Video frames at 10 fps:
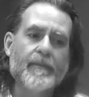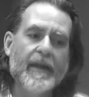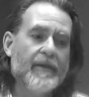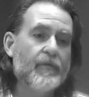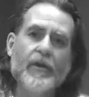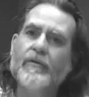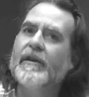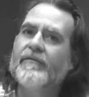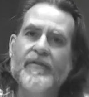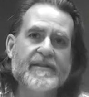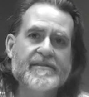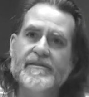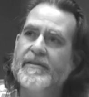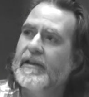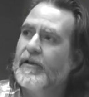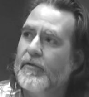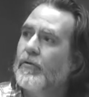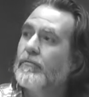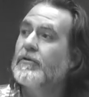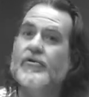if we don't get it fixed, then
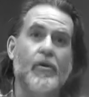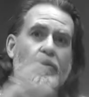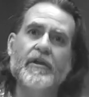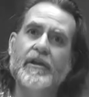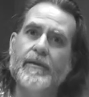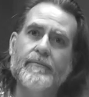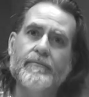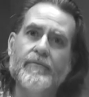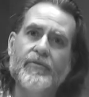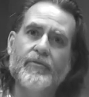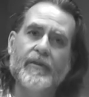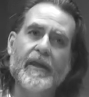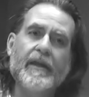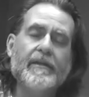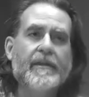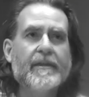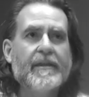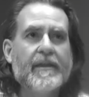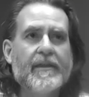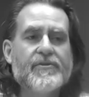it's all going to come to an end.
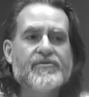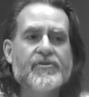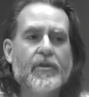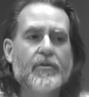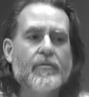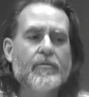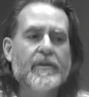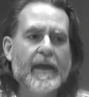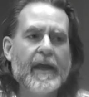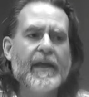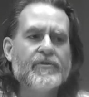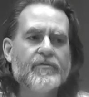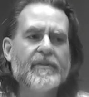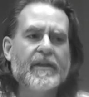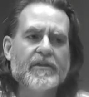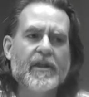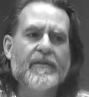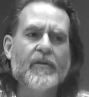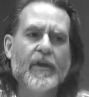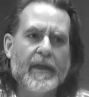And so, yeah, I do think a lot
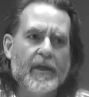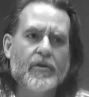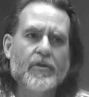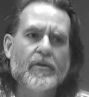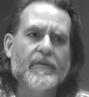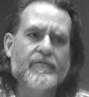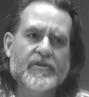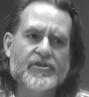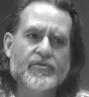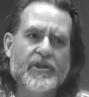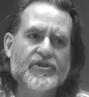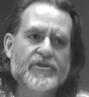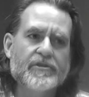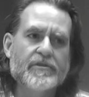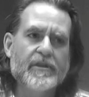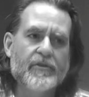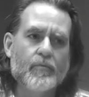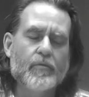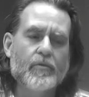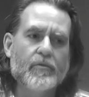of our anger and frustration in the
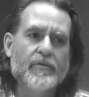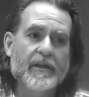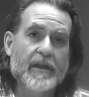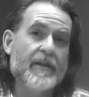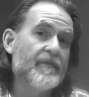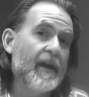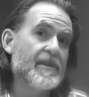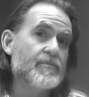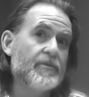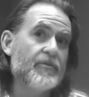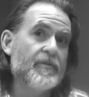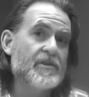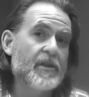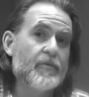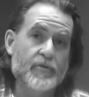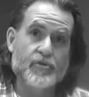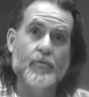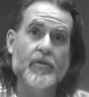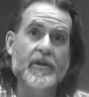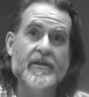world and a lot of the violence we do to each other
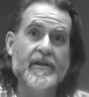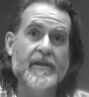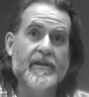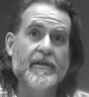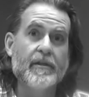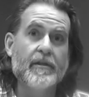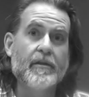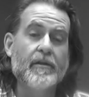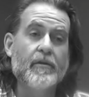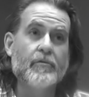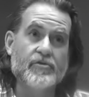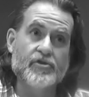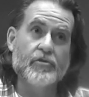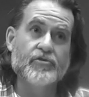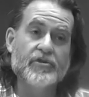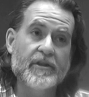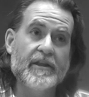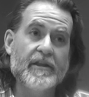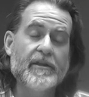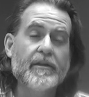rhetorically or
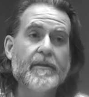socially